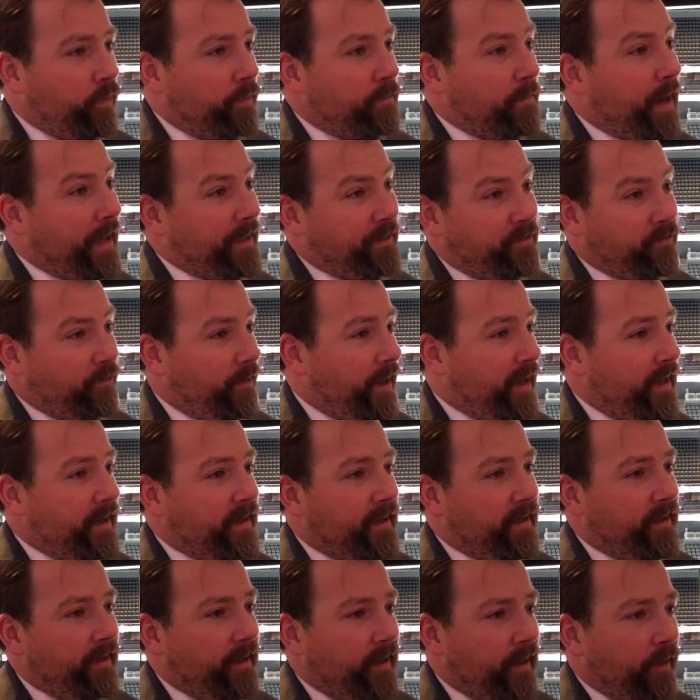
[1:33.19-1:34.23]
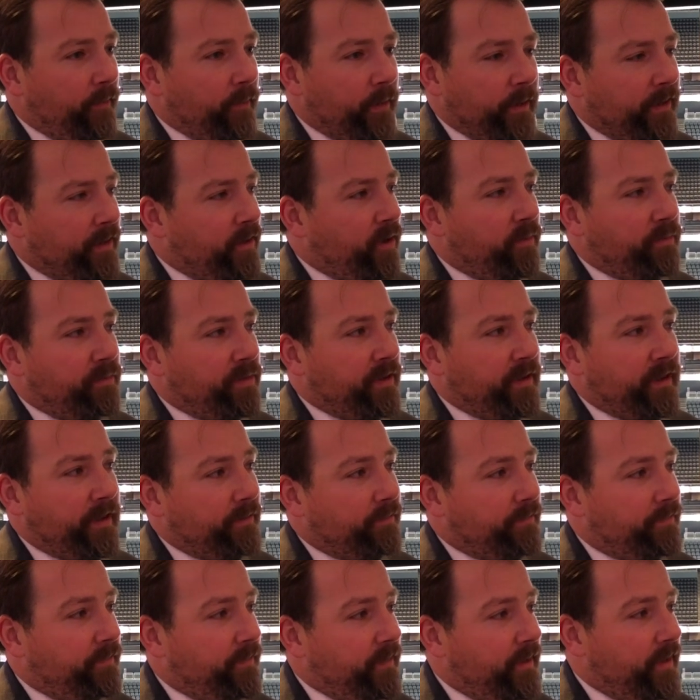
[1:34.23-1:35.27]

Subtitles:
might trade. And I really don't believe